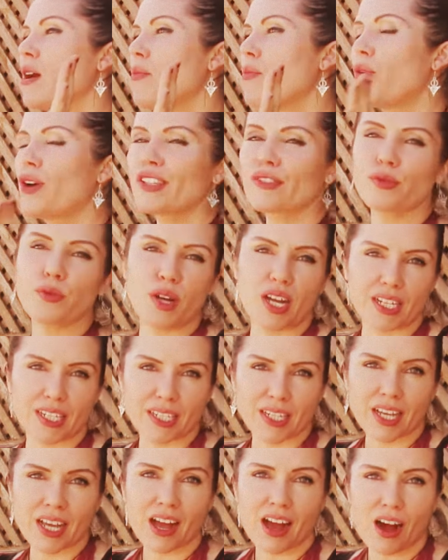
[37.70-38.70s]
Point one,
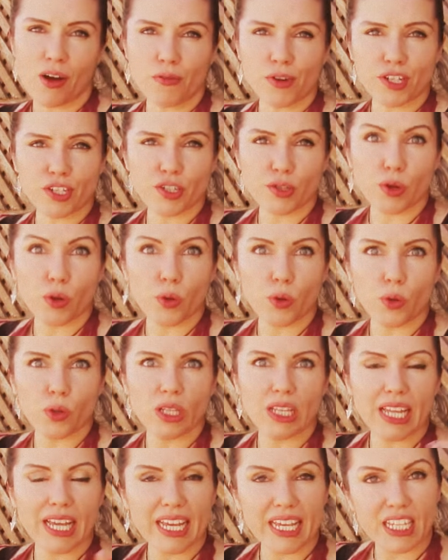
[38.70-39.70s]
our
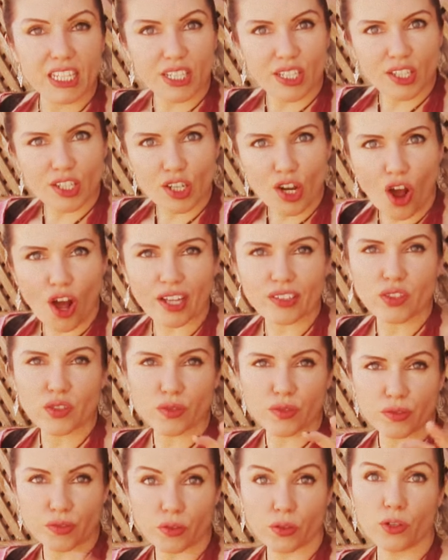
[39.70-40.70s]
school is not
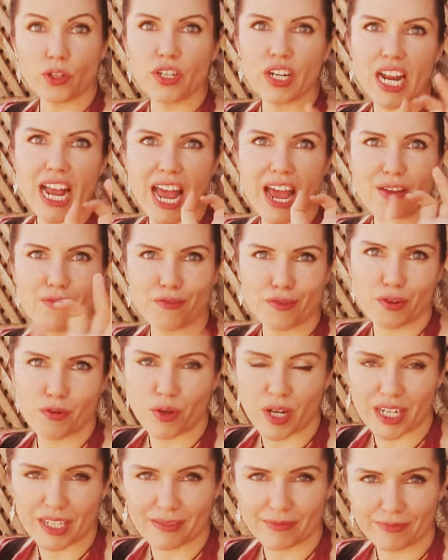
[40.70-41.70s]
for
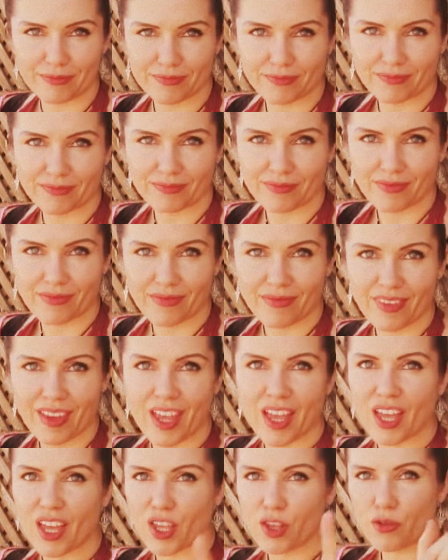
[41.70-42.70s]
everyone.
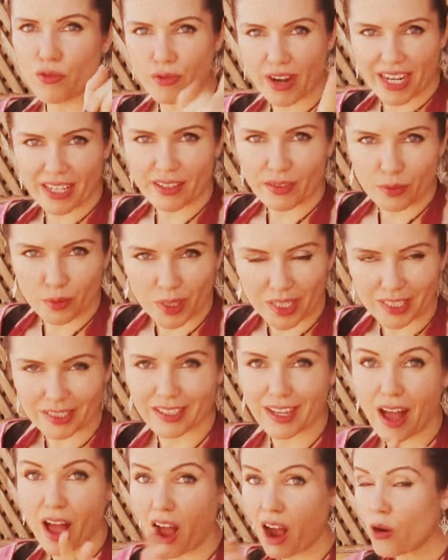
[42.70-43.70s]
You read it well.
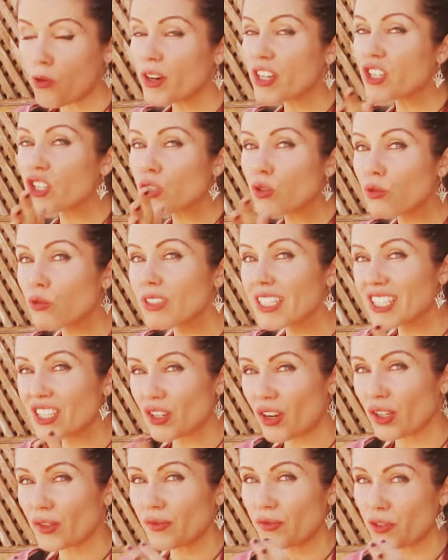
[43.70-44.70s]
Our school is
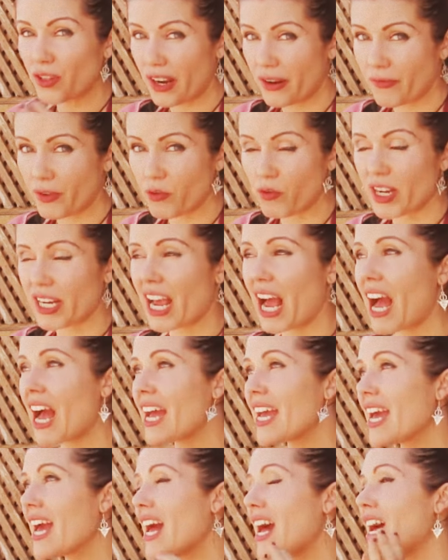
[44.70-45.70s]
not for everyone.
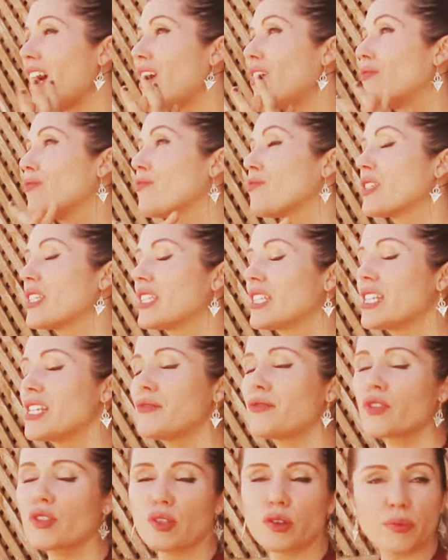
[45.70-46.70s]
I have
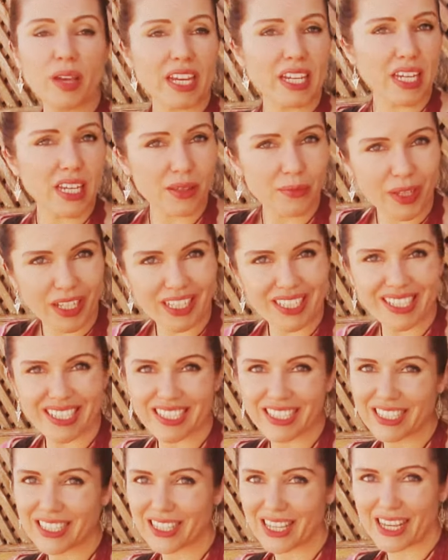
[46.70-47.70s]
received so many emails
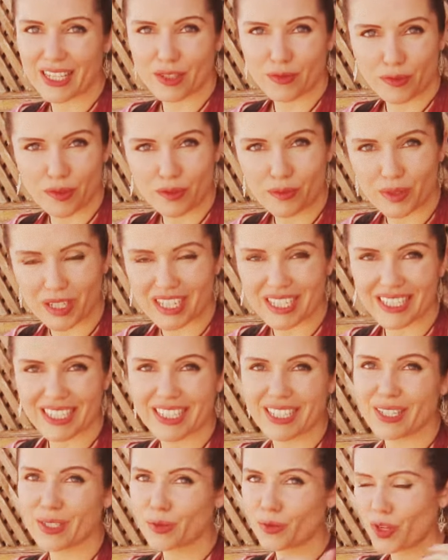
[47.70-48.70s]
in these last few months
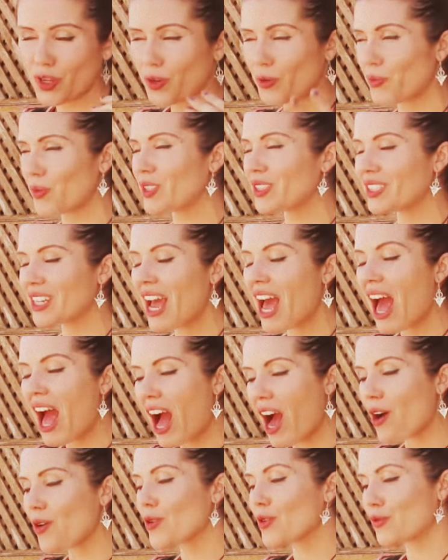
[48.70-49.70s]
since we opened
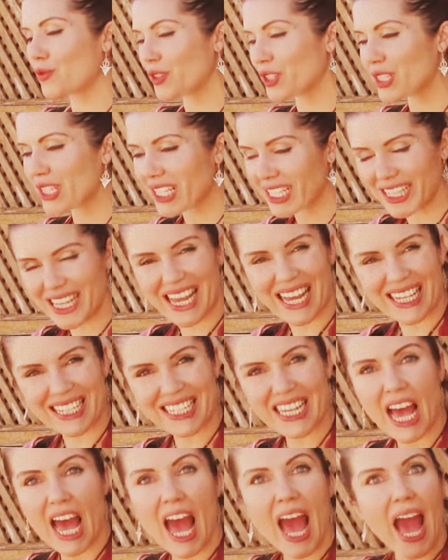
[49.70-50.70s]
our first
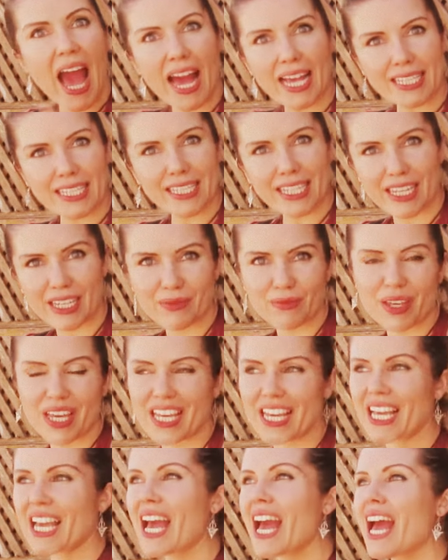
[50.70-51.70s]
class asking
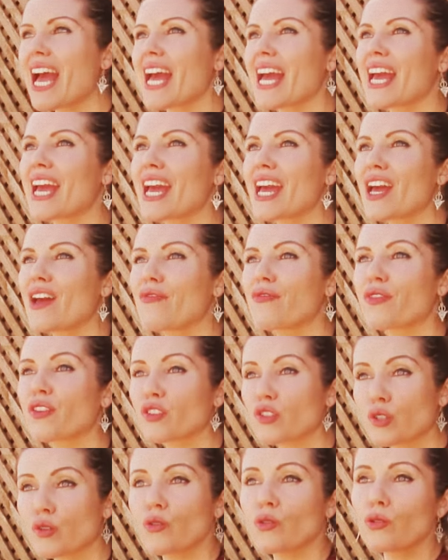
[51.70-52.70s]
me if the
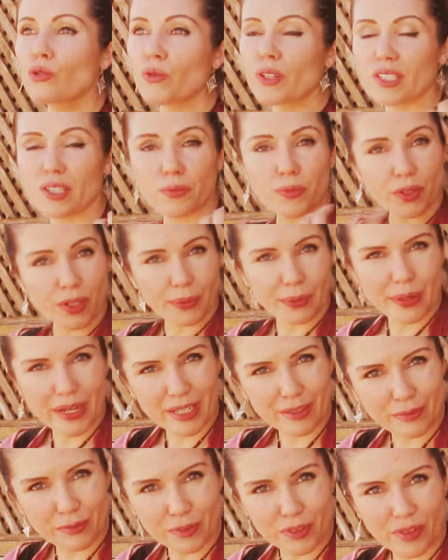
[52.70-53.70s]
school was
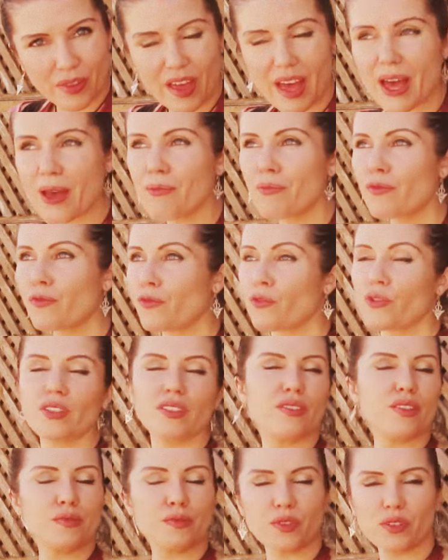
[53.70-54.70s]
appropriate for them for
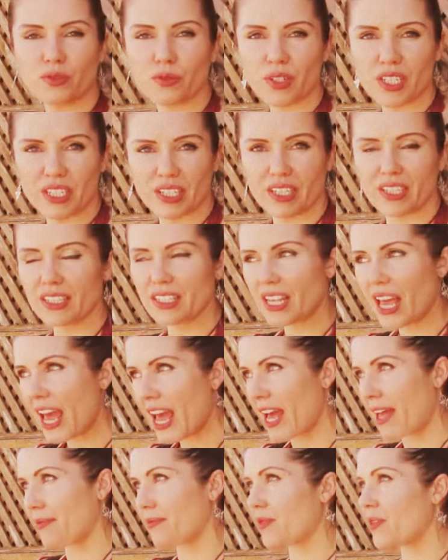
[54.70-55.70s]
different reasons.
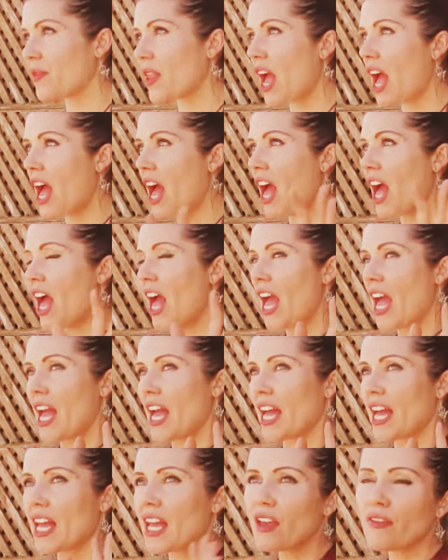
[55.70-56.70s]
And
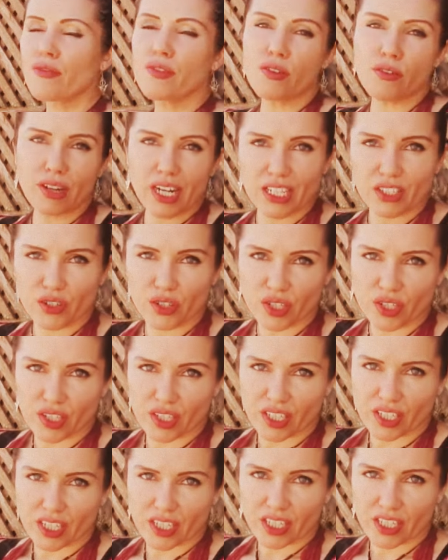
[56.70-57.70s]
if you're
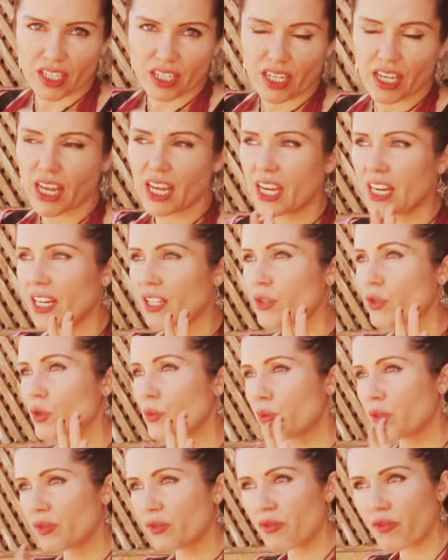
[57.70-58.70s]
interested in a
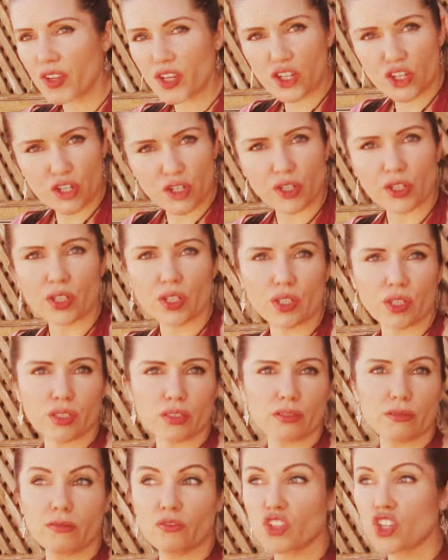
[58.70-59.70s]

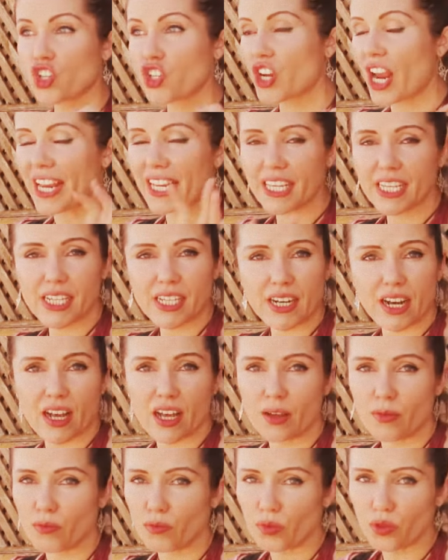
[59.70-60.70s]
superficial
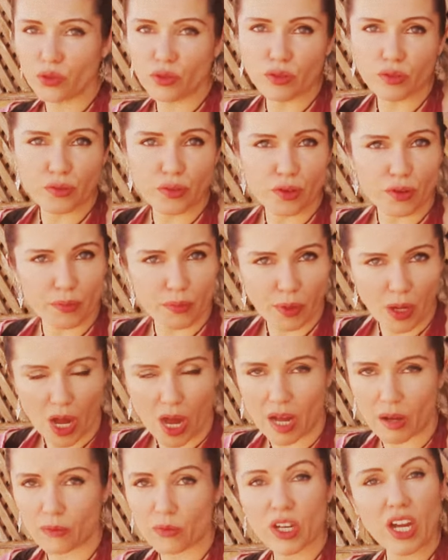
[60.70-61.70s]
Shakira, move your
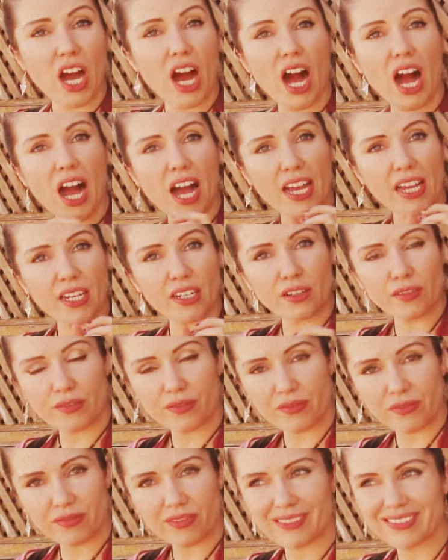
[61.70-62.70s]
bum kind
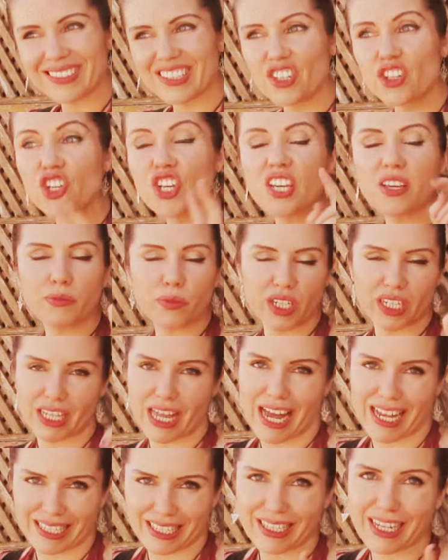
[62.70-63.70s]
of gym
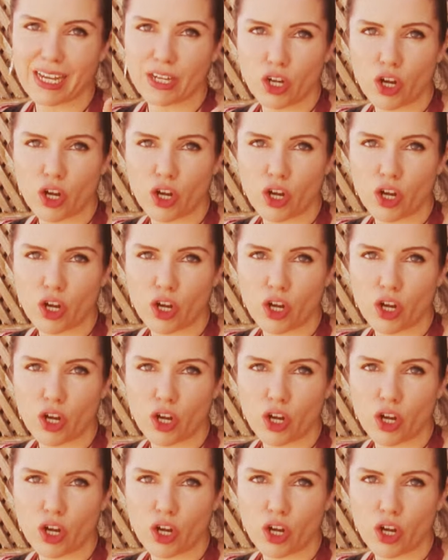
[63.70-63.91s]
class, I